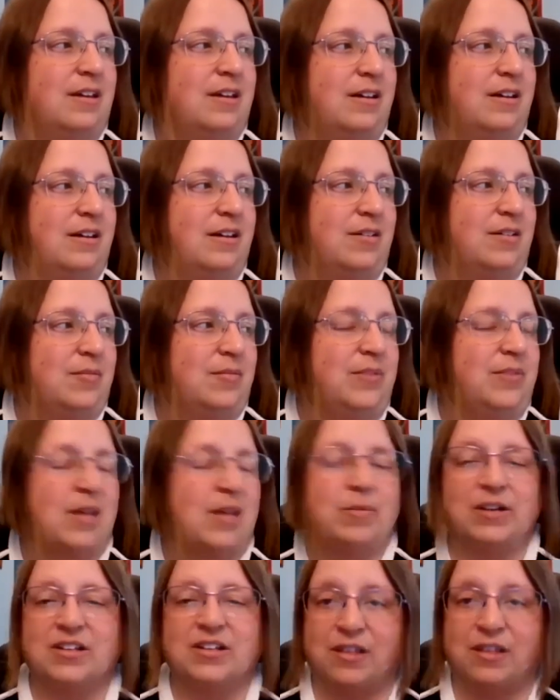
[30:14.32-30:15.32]

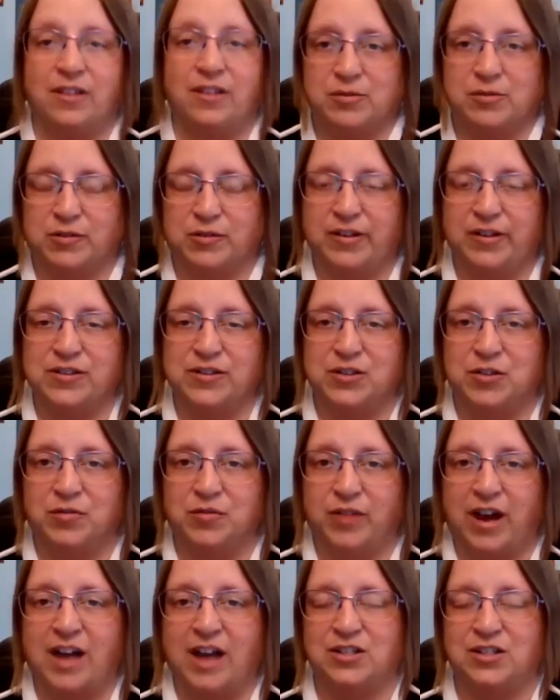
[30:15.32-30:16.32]
Not because I thought it was
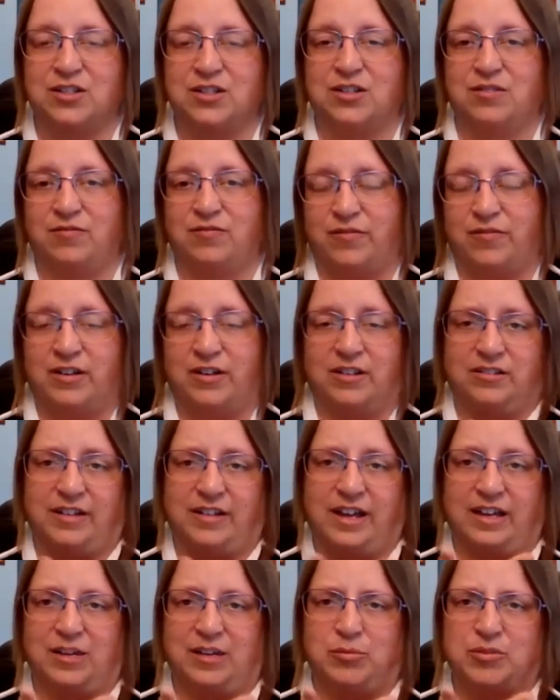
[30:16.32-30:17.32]
offensive. I just felt
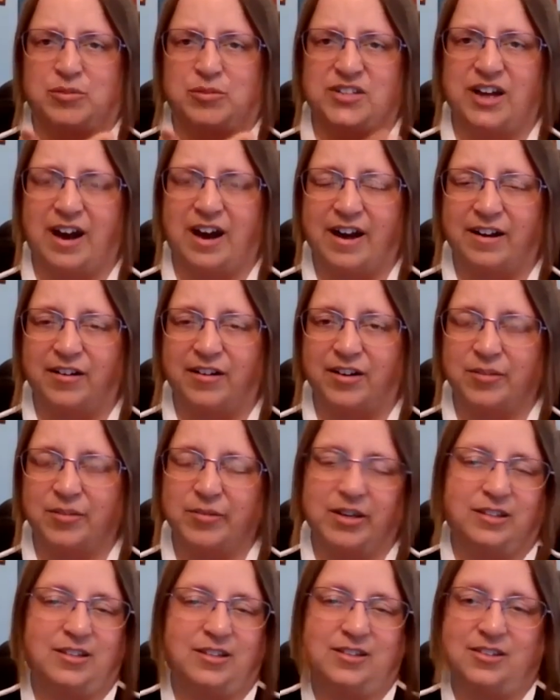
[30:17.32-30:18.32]
like it was tired. I'm
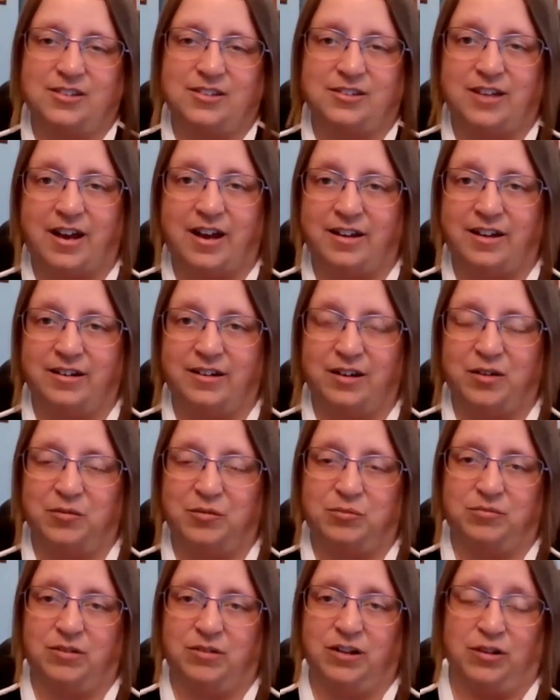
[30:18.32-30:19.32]
like, this is not
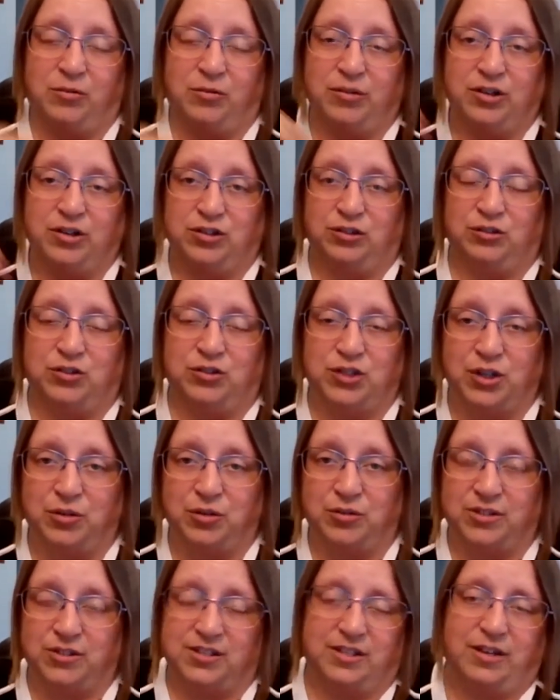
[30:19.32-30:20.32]
an original
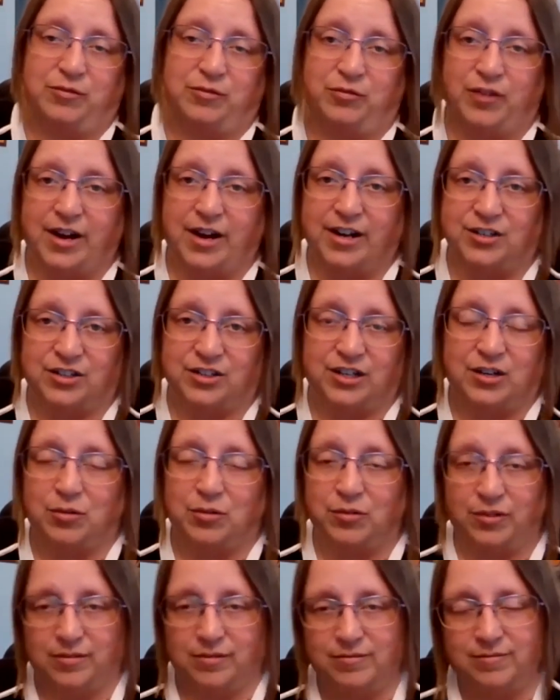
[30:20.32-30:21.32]
joke. It's not fresh. I
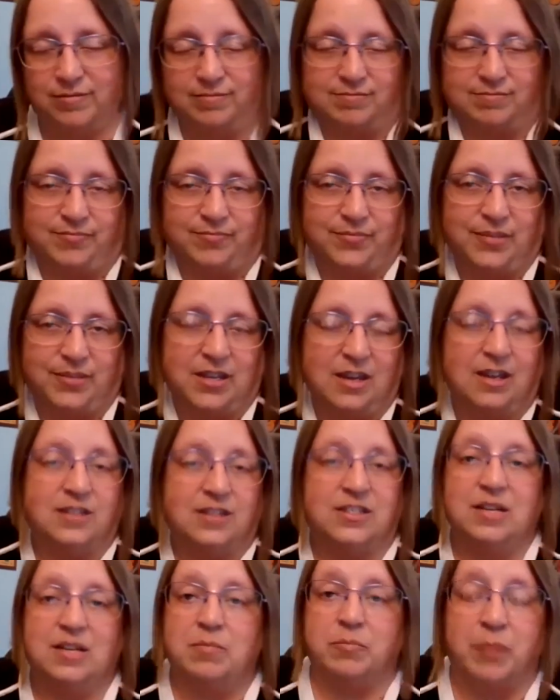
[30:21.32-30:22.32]
don't.
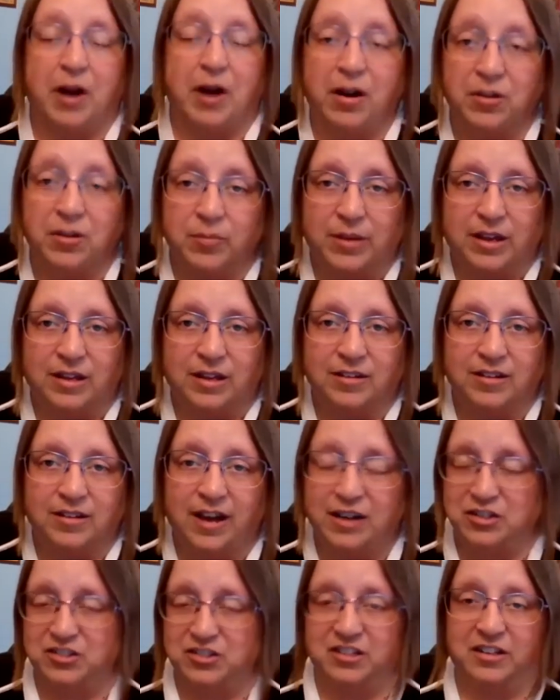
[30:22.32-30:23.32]
It didn't bother me.
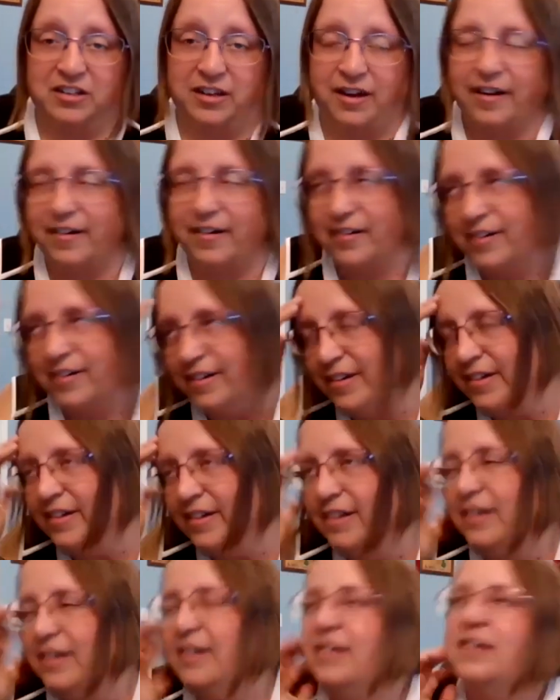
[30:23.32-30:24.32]
I just didn't care.
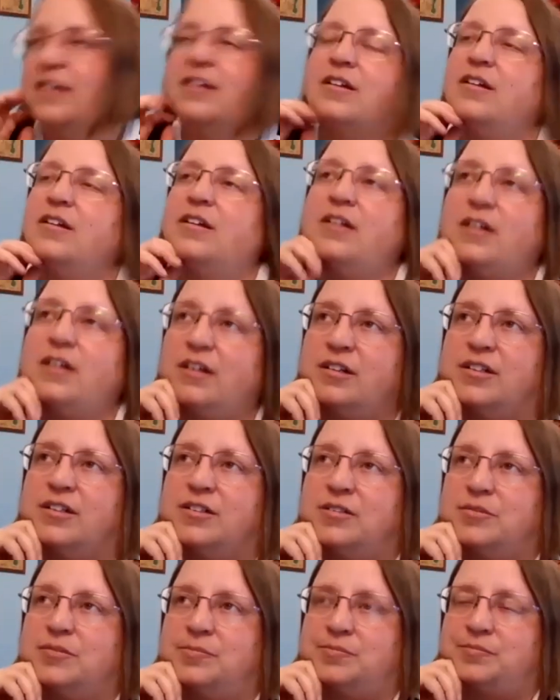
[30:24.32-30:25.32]

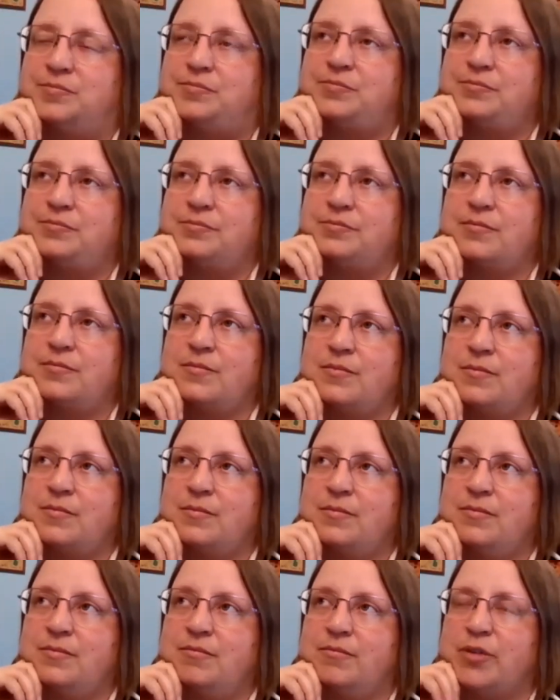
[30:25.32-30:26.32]
Um,
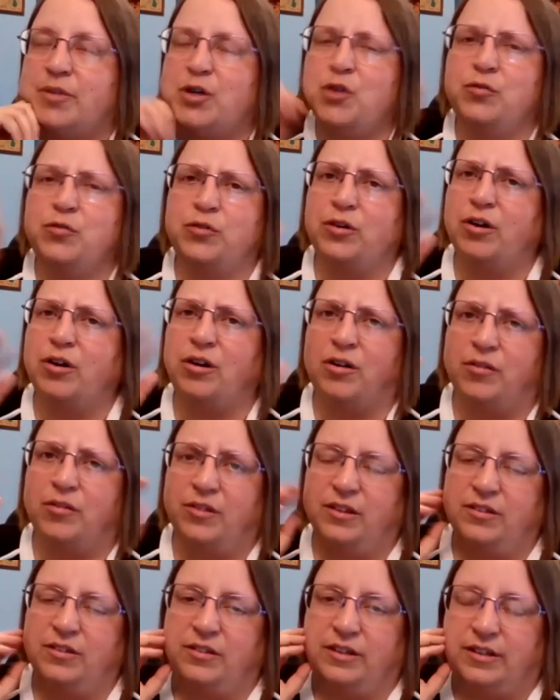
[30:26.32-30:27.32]
but
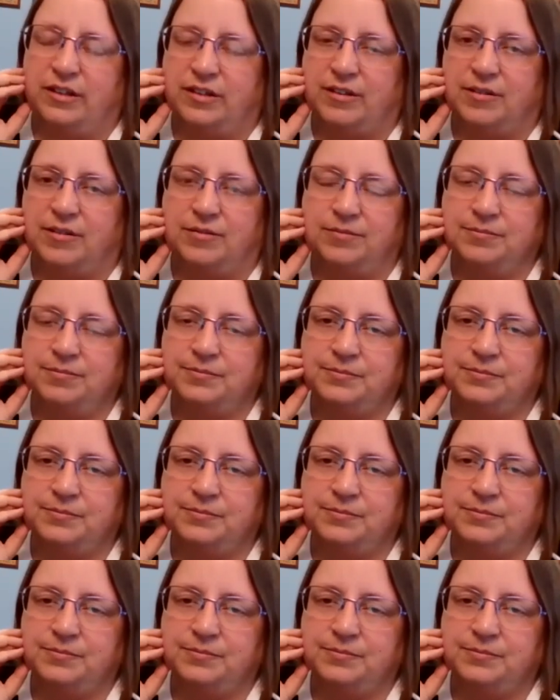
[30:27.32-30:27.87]
overall, the